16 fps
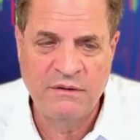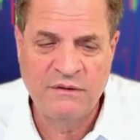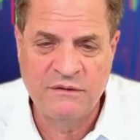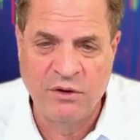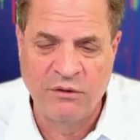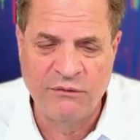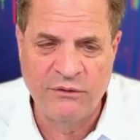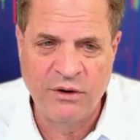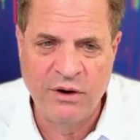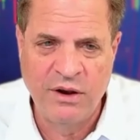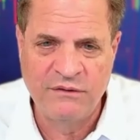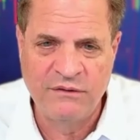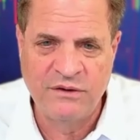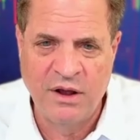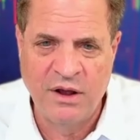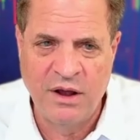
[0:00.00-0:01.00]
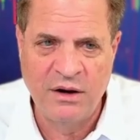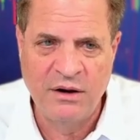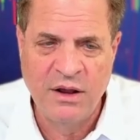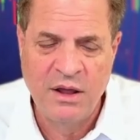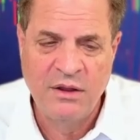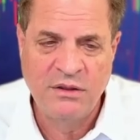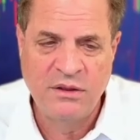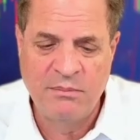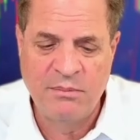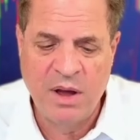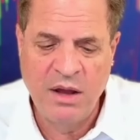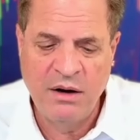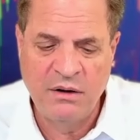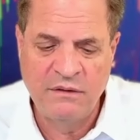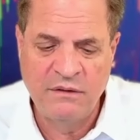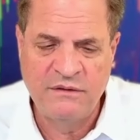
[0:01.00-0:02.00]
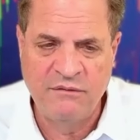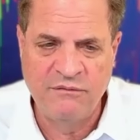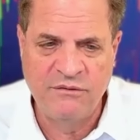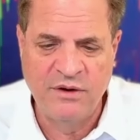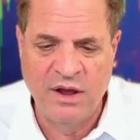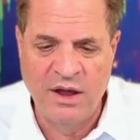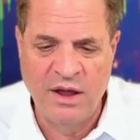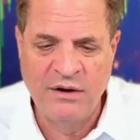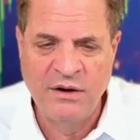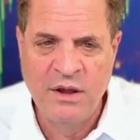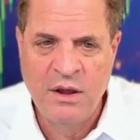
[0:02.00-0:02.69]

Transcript: silver has not, the miners have not.